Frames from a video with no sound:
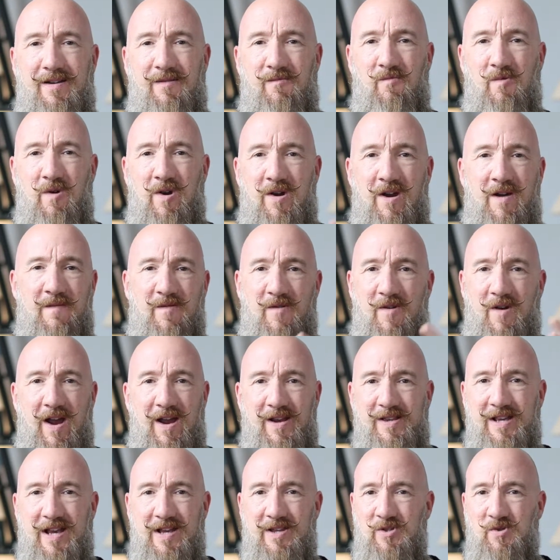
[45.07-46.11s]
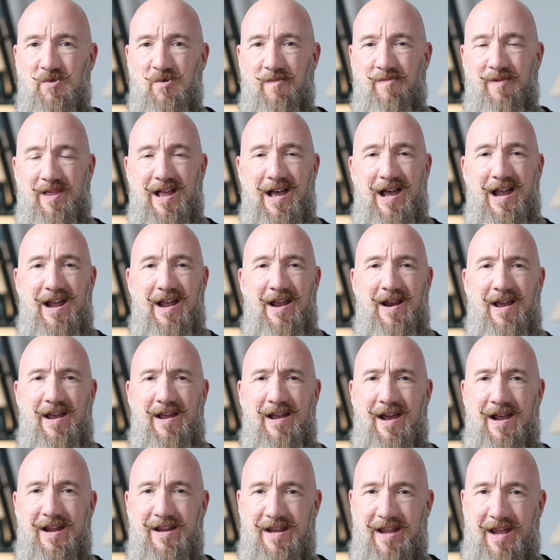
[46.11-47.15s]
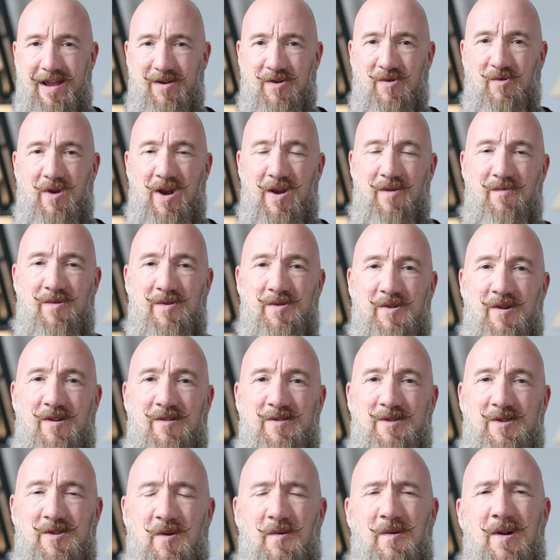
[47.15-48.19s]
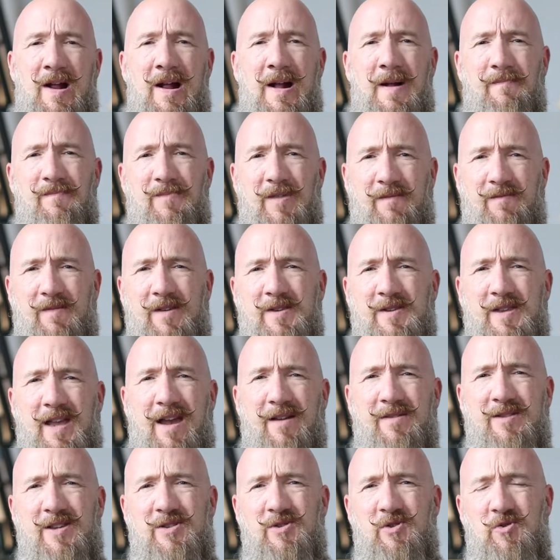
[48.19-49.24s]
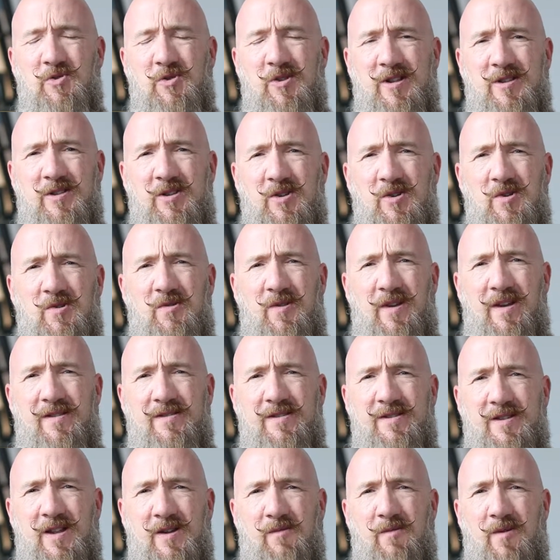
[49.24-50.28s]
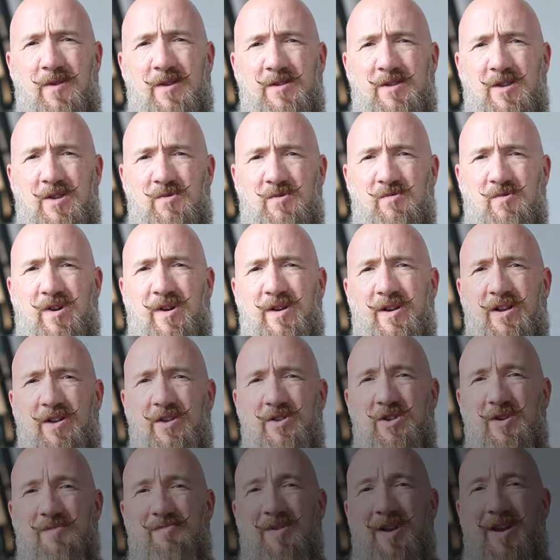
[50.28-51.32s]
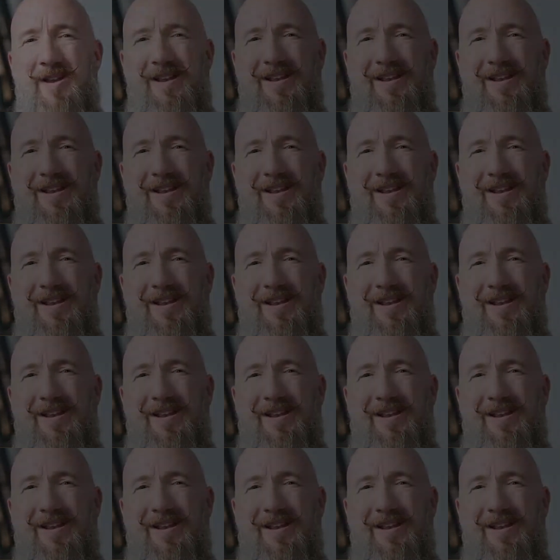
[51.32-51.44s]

Wherever I tend to apply it, I get great results. So if this sounds interesting to you, then stick with us because we're going to jump right